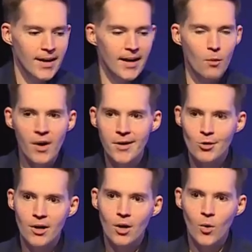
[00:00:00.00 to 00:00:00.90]
And I wanted to
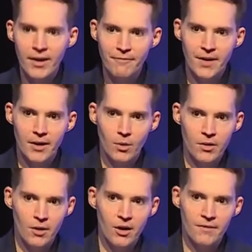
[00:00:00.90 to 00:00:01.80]
share a quick video
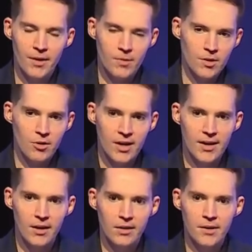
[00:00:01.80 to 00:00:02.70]
with all of you so you could
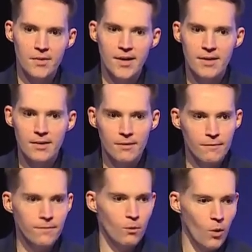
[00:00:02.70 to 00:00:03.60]
get a little sense
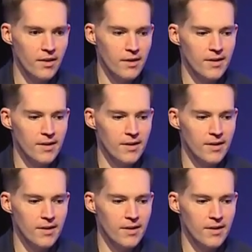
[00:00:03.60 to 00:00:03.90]
of one of the